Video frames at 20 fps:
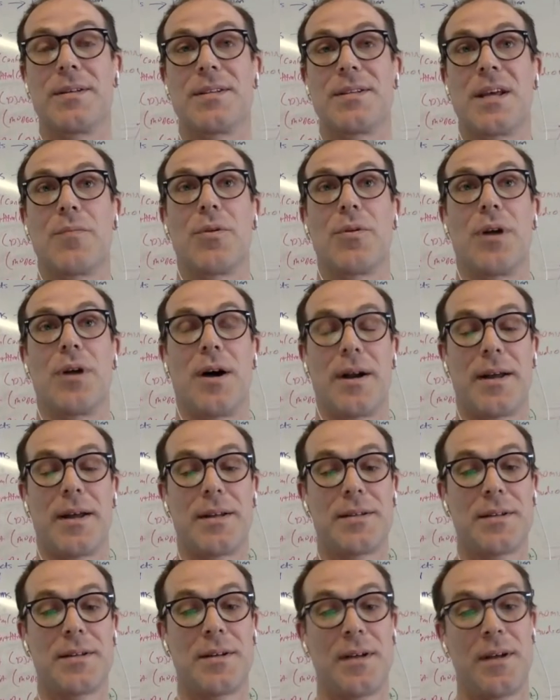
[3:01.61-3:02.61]
disabled
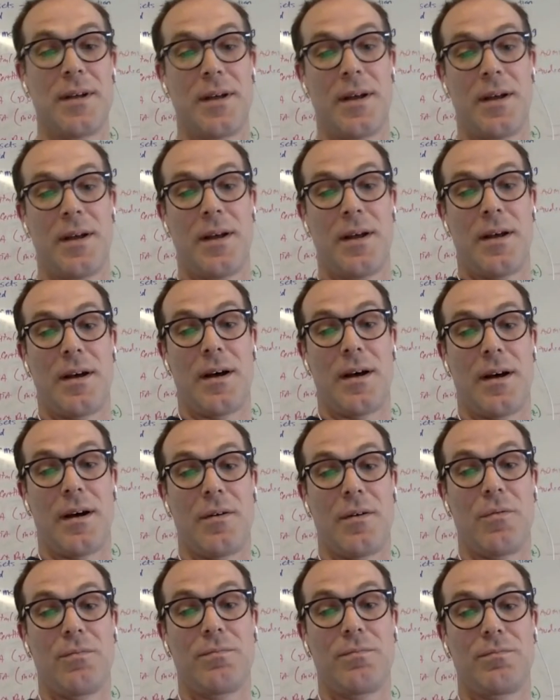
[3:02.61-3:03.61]
audience.
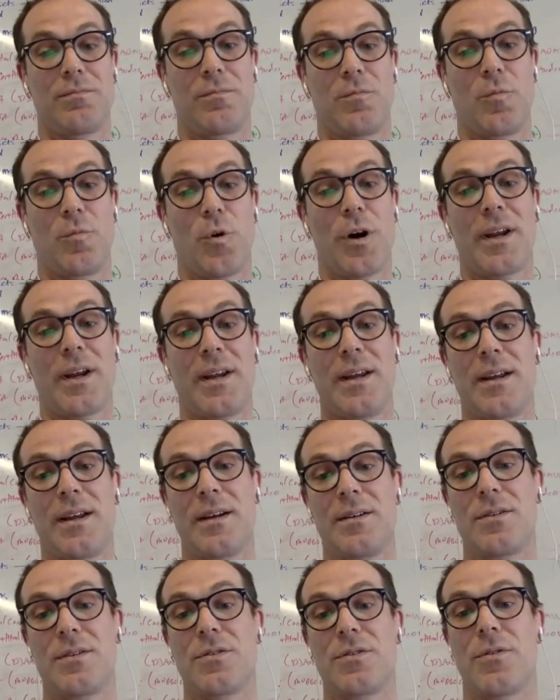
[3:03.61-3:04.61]

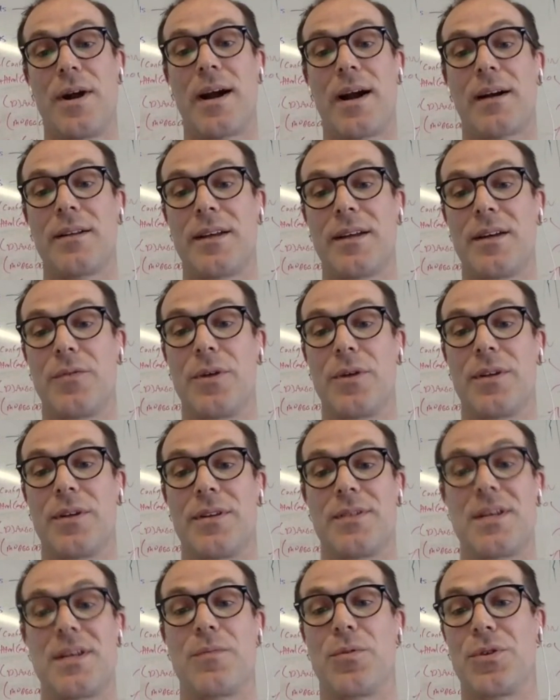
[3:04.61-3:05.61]
Working directly with
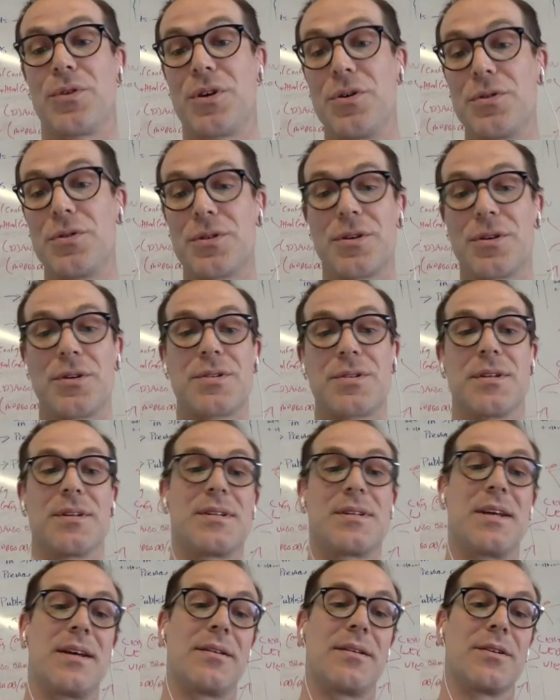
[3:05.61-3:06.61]
disabled users and
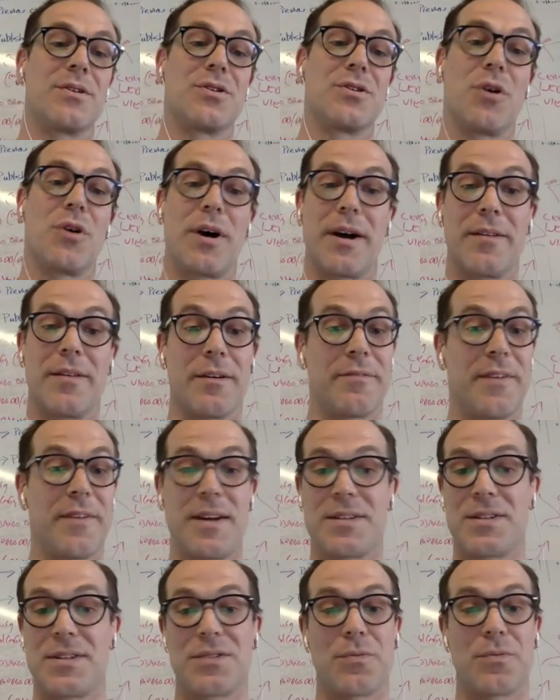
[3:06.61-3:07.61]
seeing the joy on their
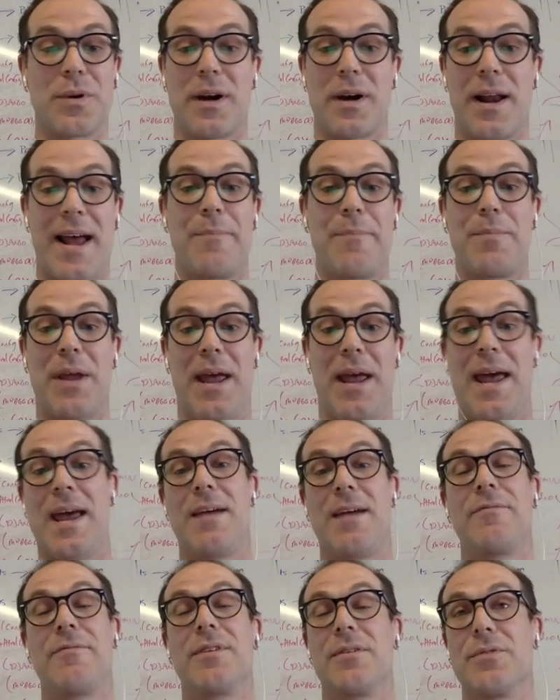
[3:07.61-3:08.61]
faces when an app
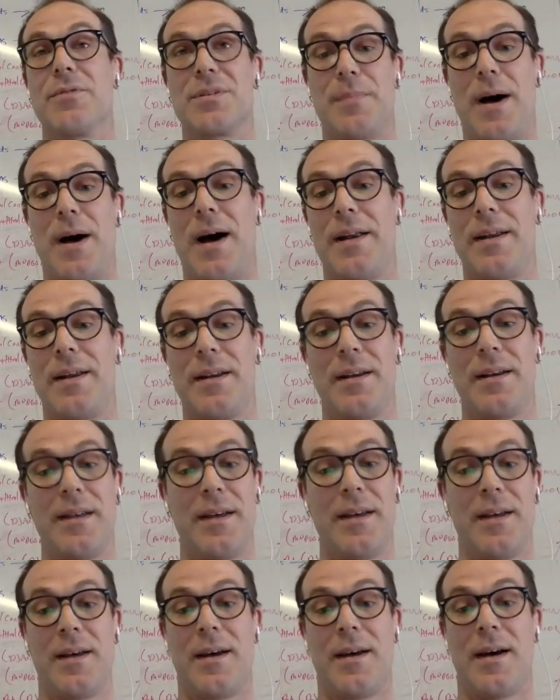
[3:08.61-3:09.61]
behaved and responded
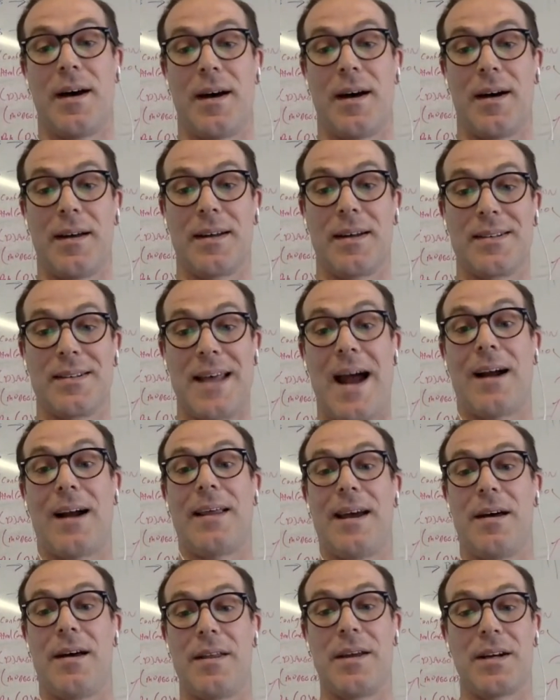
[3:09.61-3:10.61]

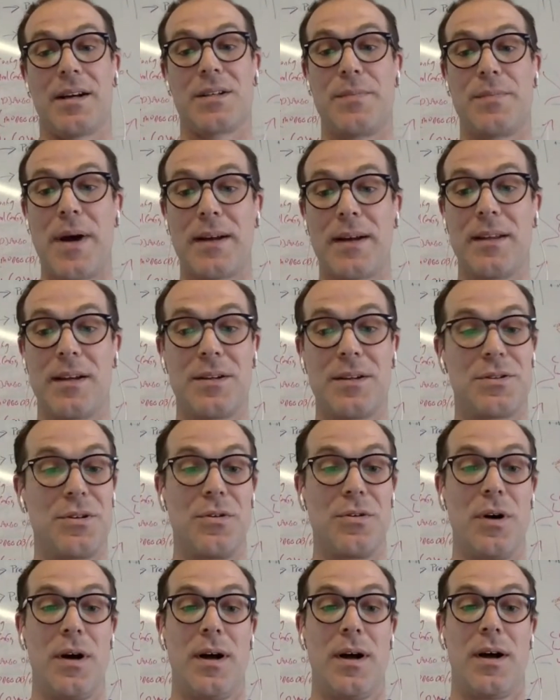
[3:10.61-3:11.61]
exactly how they expected it
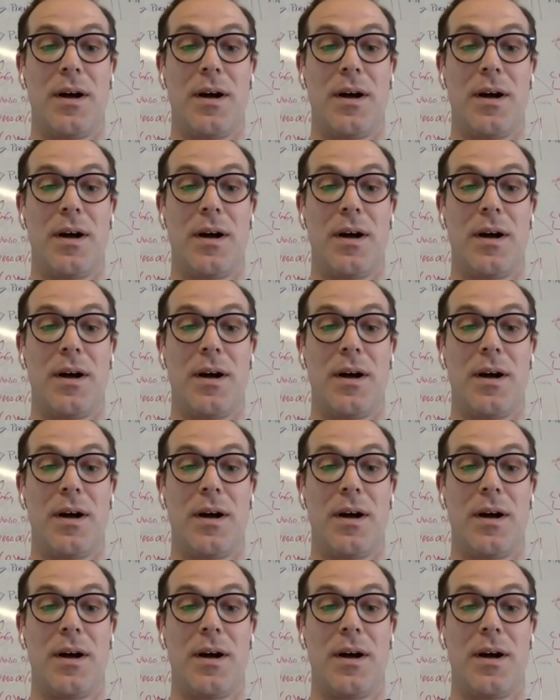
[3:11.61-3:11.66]
to